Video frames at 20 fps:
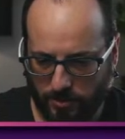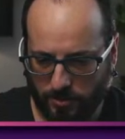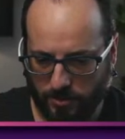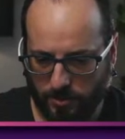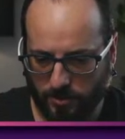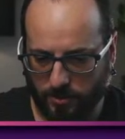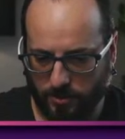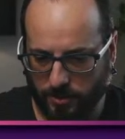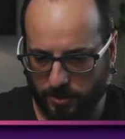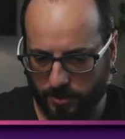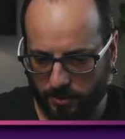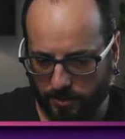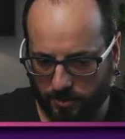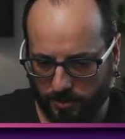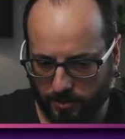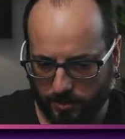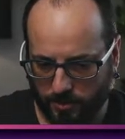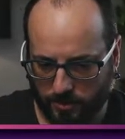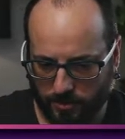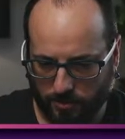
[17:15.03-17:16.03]

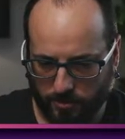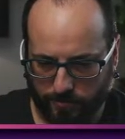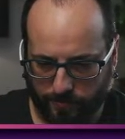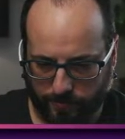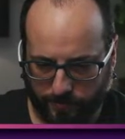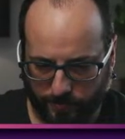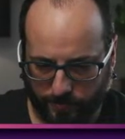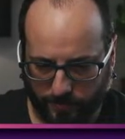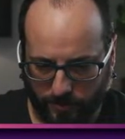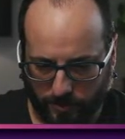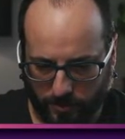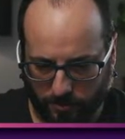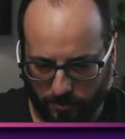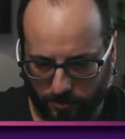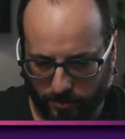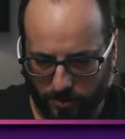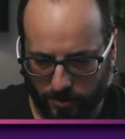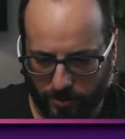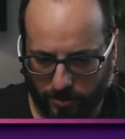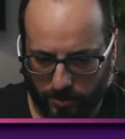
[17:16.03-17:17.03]
lists. Oh,
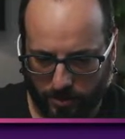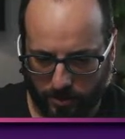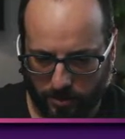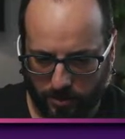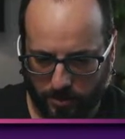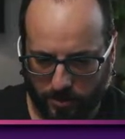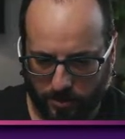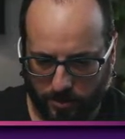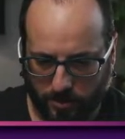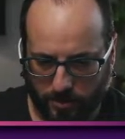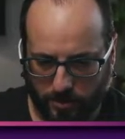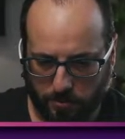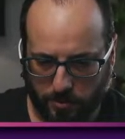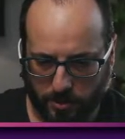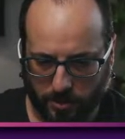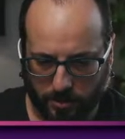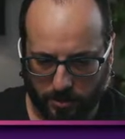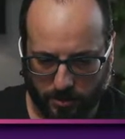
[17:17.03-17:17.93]
okay, epic.